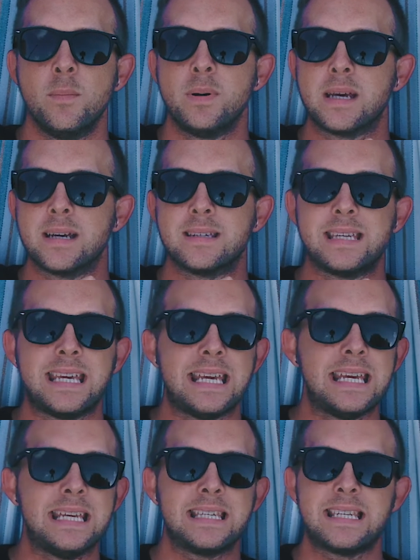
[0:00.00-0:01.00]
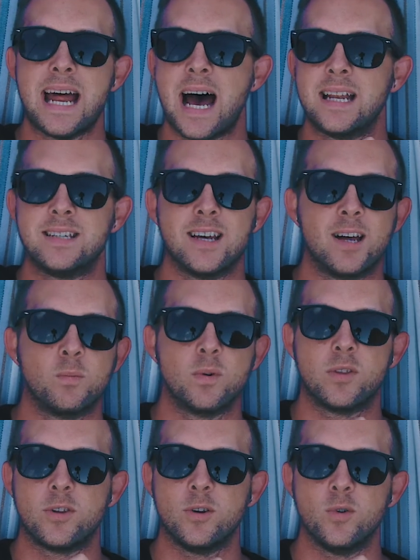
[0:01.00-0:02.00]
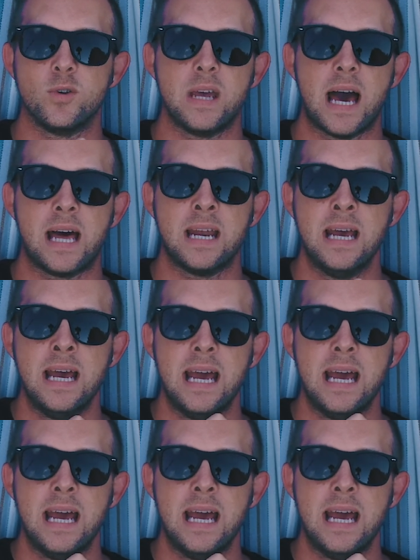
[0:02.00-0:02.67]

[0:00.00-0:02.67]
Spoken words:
because He's not done with you yet.